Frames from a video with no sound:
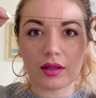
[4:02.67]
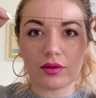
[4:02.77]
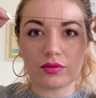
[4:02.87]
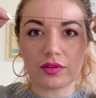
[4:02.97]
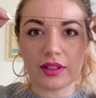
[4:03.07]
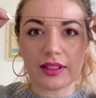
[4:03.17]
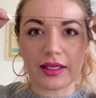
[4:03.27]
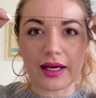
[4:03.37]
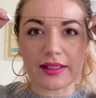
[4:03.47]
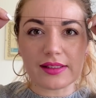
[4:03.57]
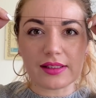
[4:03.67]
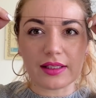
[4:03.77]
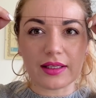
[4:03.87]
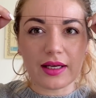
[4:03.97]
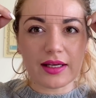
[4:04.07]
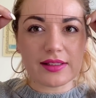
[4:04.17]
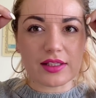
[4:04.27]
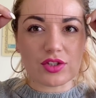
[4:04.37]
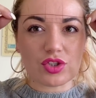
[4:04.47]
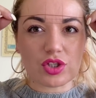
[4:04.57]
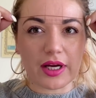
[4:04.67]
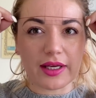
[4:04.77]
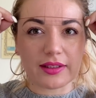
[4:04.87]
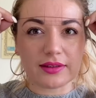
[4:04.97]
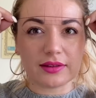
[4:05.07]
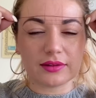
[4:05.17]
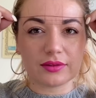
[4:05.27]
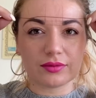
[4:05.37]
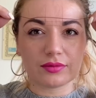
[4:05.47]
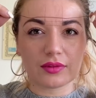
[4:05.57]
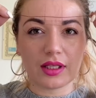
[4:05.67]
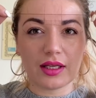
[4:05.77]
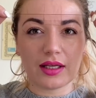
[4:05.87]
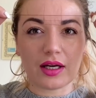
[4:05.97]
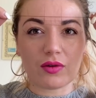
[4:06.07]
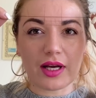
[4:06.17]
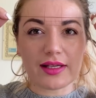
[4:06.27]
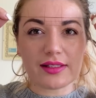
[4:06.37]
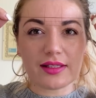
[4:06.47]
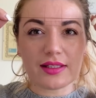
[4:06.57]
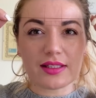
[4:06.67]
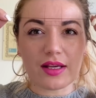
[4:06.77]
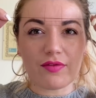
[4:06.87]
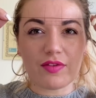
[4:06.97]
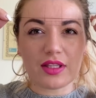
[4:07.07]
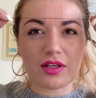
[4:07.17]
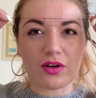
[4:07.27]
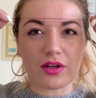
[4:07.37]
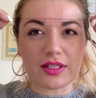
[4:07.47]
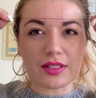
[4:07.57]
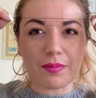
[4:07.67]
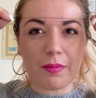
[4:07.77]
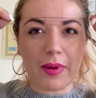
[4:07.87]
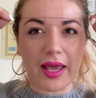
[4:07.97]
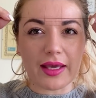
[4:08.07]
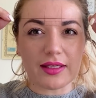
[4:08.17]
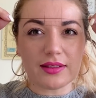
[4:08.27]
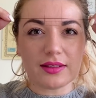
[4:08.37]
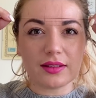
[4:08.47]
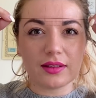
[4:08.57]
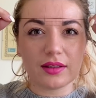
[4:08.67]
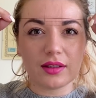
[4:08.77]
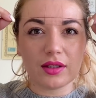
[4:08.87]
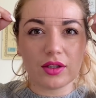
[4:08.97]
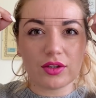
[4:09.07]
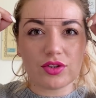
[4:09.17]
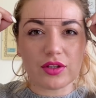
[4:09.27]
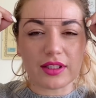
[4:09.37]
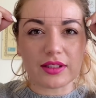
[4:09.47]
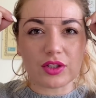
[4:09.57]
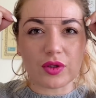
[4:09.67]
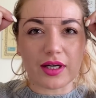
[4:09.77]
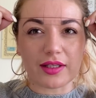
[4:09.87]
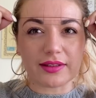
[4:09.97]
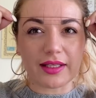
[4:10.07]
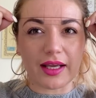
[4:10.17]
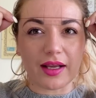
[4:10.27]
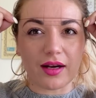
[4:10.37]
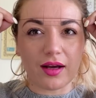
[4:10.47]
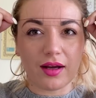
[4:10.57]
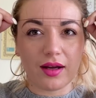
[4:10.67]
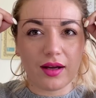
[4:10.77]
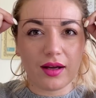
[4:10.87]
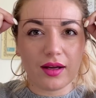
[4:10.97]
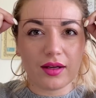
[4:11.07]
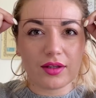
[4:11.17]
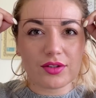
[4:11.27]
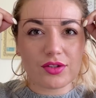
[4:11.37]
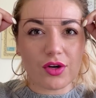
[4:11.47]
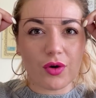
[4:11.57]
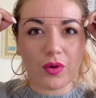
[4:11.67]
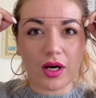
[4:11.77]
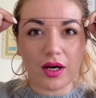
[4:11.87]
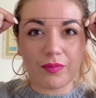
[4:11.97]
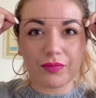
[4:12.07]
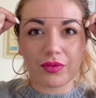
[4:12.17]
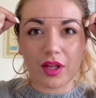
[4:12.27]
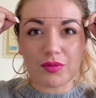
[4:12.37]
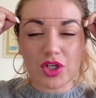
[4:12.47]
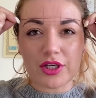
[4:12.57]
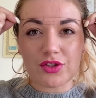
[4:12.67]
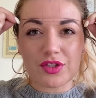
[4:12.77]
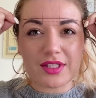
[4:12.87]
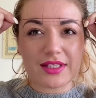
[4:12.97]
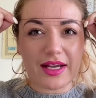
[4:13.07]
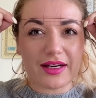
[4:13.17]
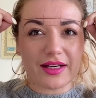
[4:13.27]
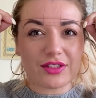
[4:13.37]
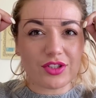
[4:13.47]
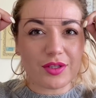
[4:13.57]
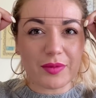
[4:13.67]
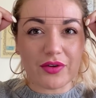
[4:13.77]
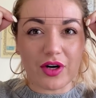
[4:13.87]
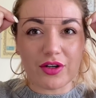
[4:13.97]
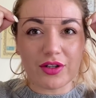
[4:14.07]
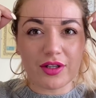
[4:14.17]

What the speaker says: really nicely and nice and straight. Now guys, this video is made during the quarantine, so I'm trying to stare into the mirror